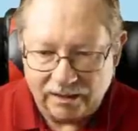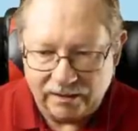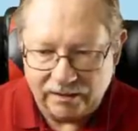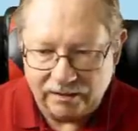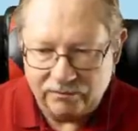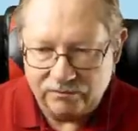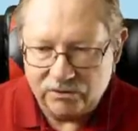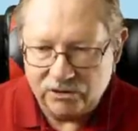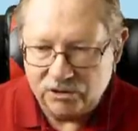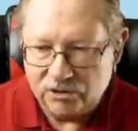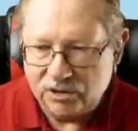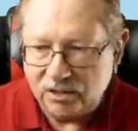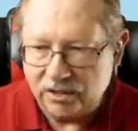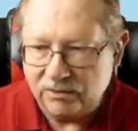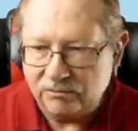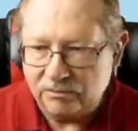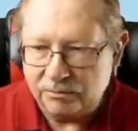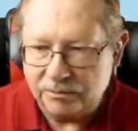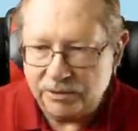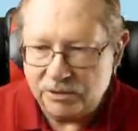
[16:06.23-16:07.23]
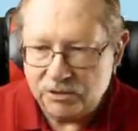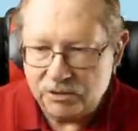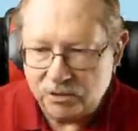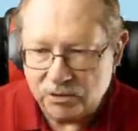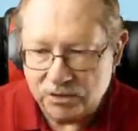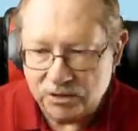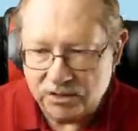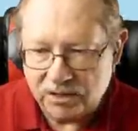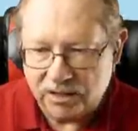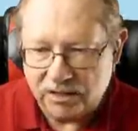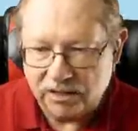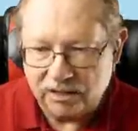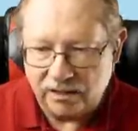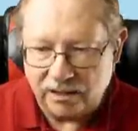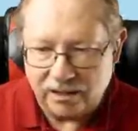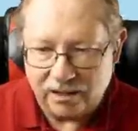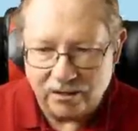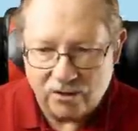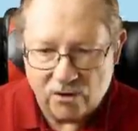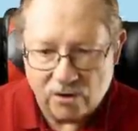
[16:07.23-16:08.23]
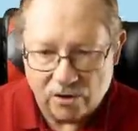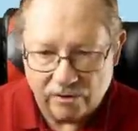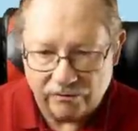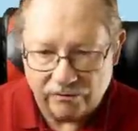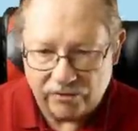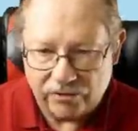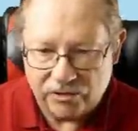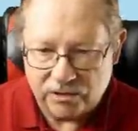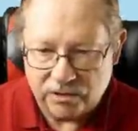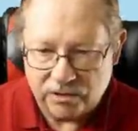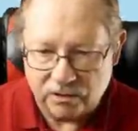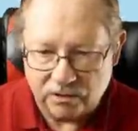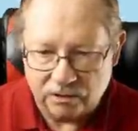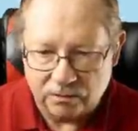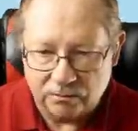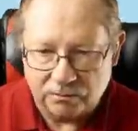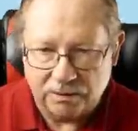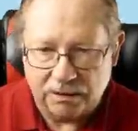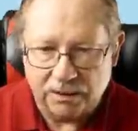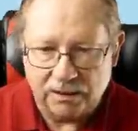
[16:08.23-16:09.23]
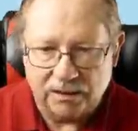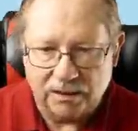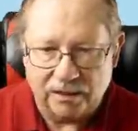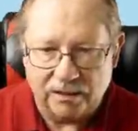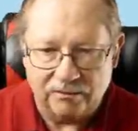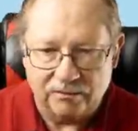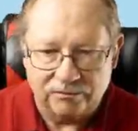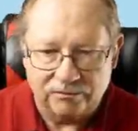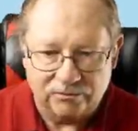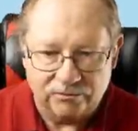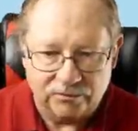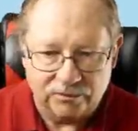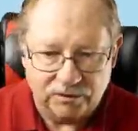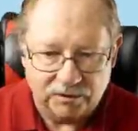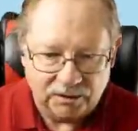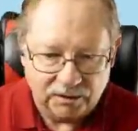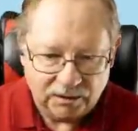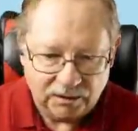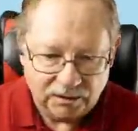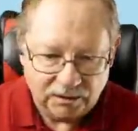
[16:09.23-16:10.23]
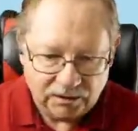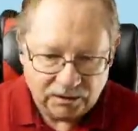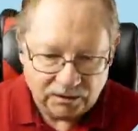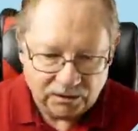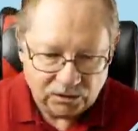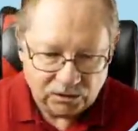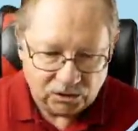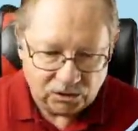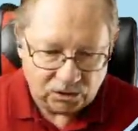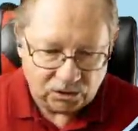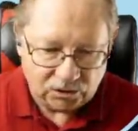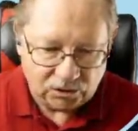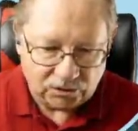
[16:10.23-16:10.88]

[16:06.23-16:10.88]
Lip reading: have just never been so excited and nervous in all my life. So